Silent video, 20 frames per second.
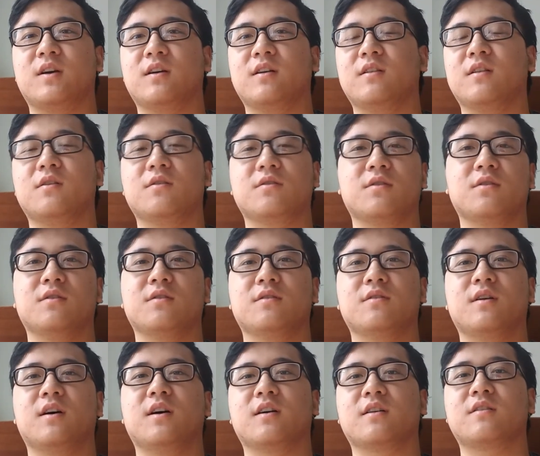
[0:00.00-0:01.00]
the
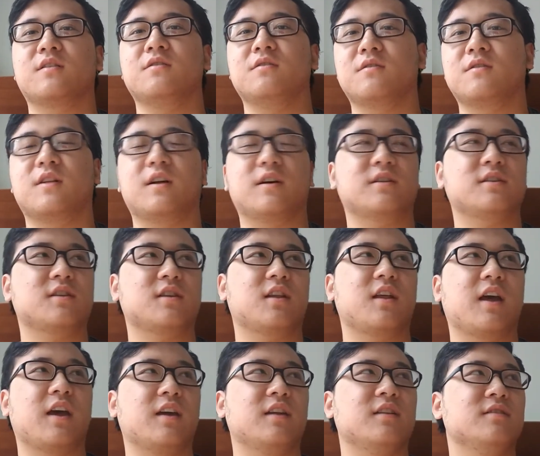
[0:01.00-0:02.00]
local Ku Klux
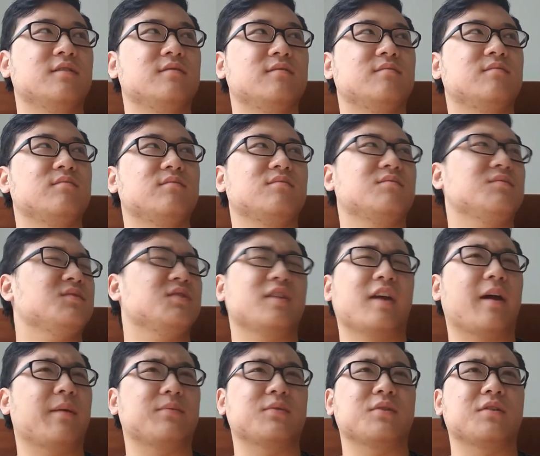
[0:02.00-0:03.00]
Klan
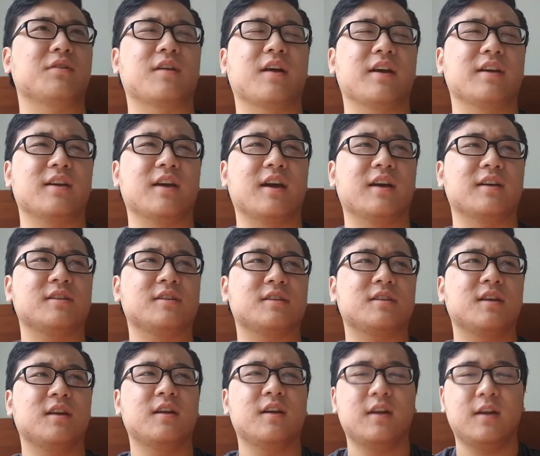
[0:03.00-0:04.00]
chapter, I
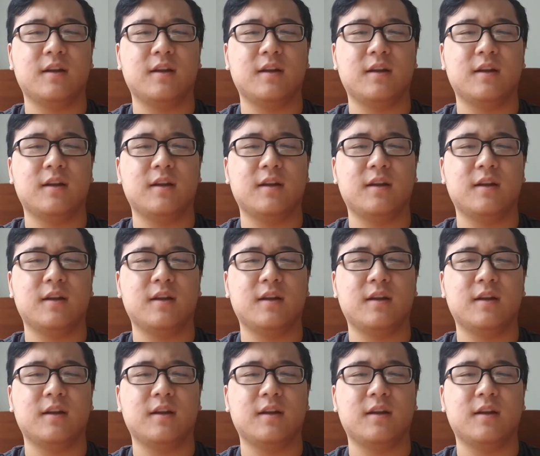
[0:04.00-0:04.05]
guess.